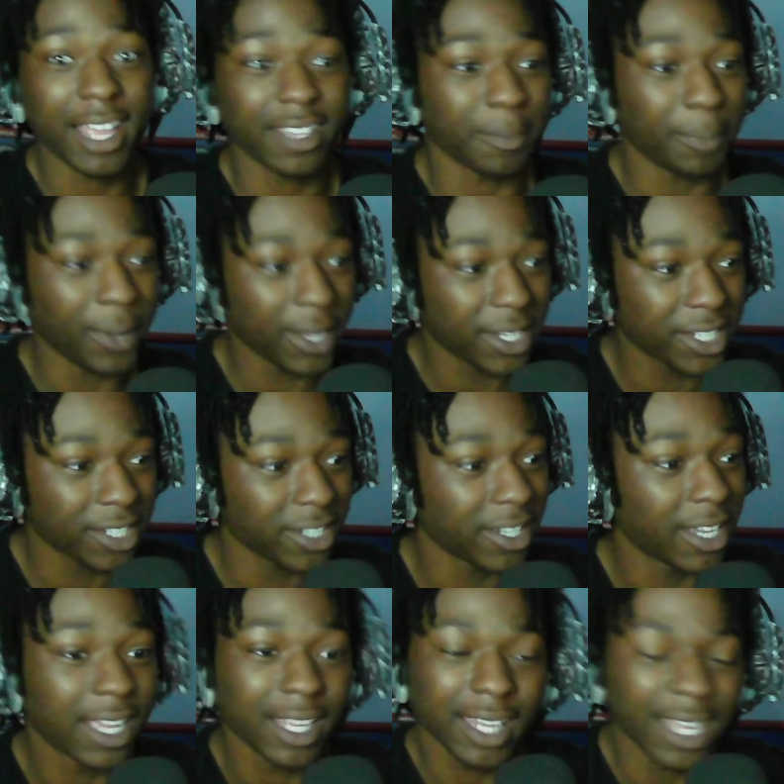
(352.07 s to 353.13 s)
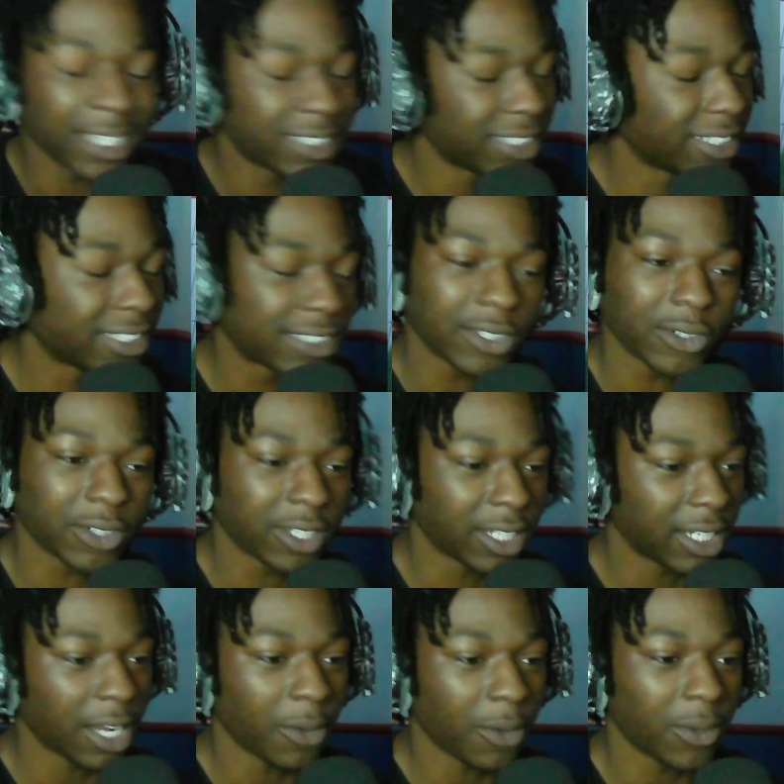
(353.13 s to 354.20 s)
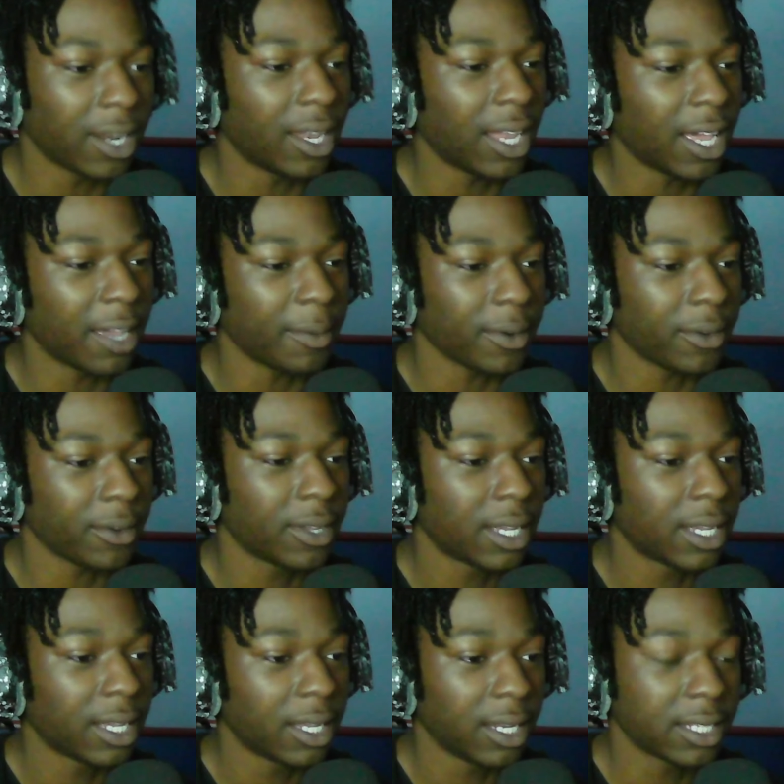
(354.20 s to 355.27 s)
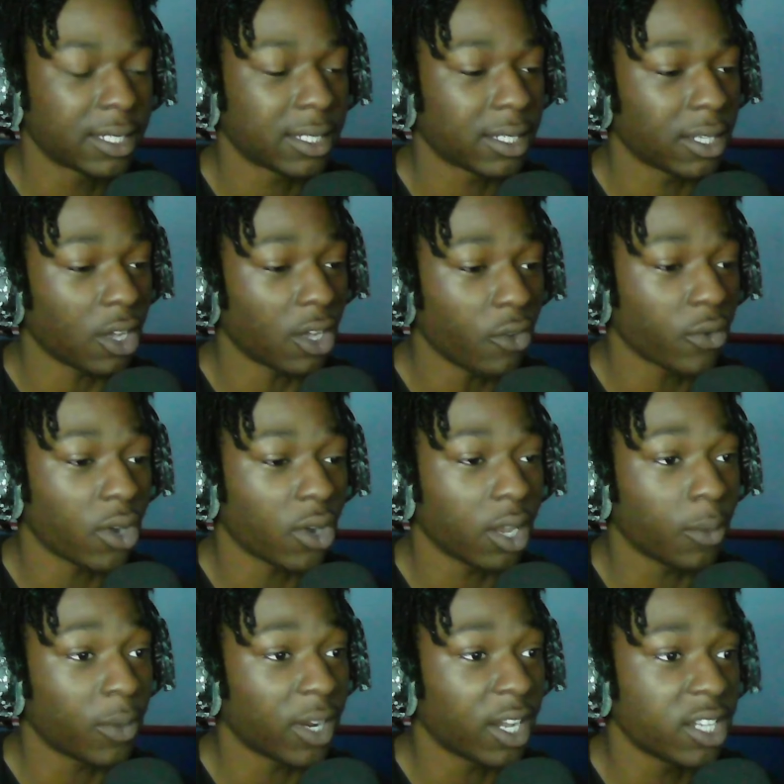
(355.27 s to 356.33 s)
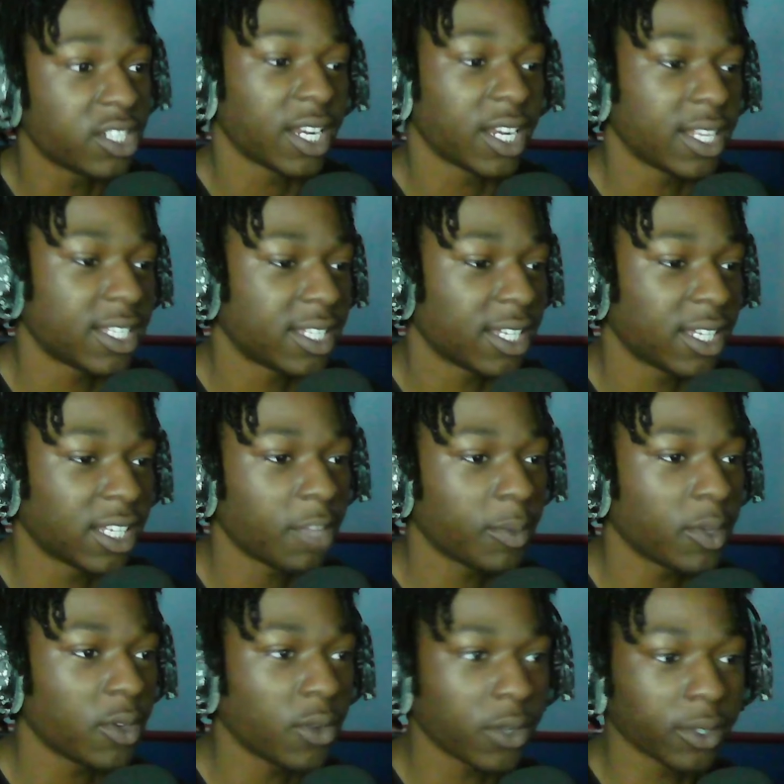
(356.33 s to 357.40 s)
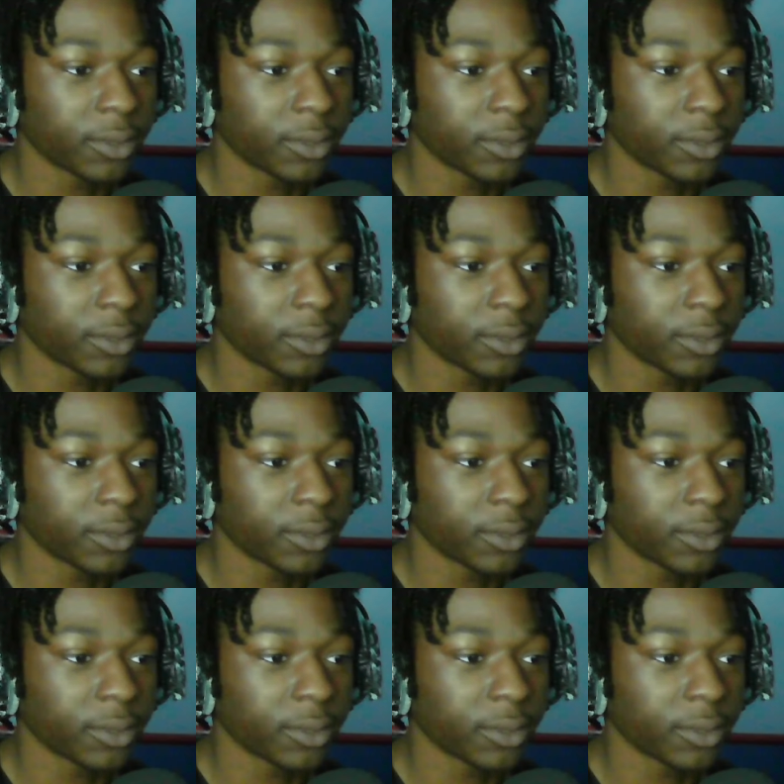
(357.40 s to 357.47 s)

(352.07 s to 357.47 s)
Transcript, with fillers: the picture. That shit is so clean. I wouldn't lie, bro. This overall a 100 out of 10. Keep it going.